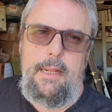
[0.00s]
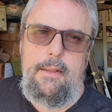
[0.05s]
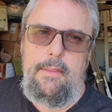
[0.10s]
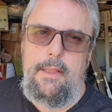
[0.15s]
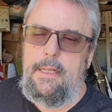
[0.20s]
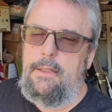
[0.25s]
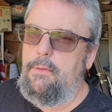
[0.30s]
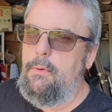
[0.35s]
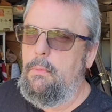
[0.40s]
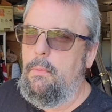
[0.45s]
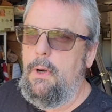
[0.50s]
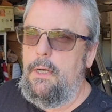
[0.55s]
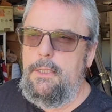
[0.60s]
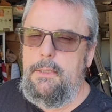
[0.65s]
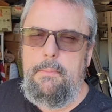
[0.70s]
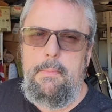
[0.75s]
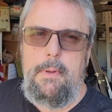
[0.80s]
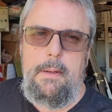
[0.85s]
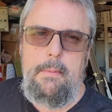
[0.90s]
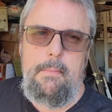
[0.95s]
Thanks for
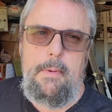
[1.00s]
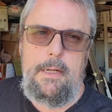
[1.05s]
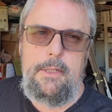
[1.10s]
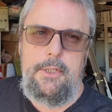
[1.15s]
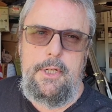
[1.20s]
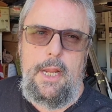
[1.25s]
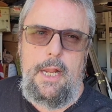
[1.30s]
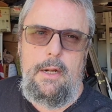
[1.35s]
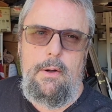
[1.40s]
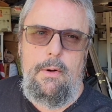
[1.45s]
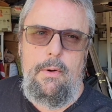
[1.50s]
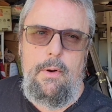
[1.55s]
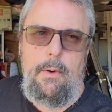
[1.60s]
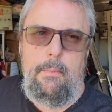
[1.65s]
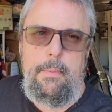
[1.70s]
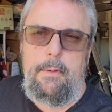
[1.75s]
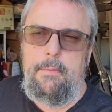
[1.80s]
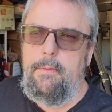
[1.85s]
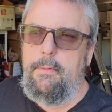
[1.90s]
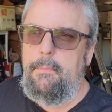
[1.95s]
watching me in my shadow. I hope
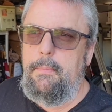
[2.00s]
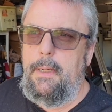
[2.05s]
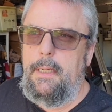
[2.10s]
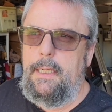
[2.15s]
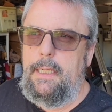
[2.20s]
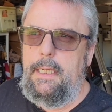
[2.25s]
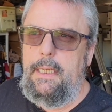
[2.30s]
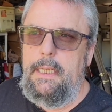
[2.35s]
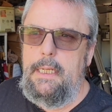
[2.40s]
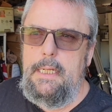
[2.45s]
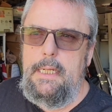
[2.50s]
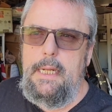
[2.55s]
everybody